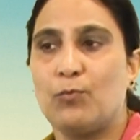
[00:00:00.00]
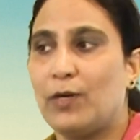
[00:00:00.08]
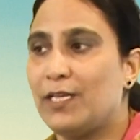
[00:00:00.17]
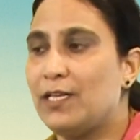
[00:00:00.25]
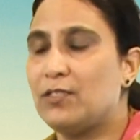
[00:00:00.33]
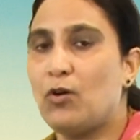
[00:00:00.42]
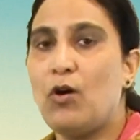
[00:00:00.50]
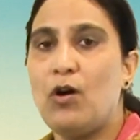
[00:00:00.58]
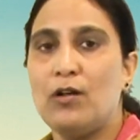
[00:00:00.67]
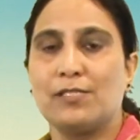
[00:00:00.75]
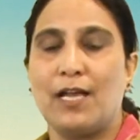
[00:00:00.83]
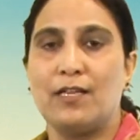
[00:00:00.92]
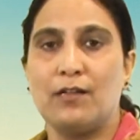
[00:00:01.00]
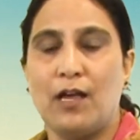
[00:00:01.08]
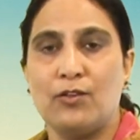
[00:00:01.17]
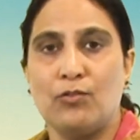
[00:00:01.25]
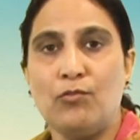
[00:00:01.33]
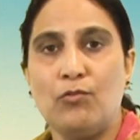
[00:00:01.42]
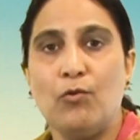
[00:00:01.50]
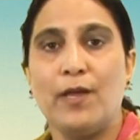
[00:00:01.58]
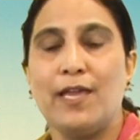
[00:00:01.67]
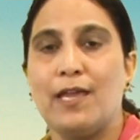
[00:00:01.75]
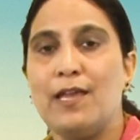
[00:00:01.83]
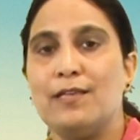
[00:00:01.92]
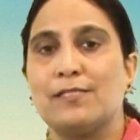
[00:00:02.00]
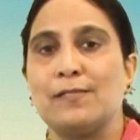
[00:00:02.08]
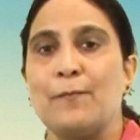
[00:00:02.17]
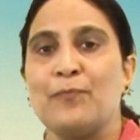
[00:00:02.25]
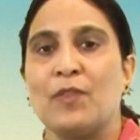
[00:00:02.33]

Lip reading: what he talks. I know who he is.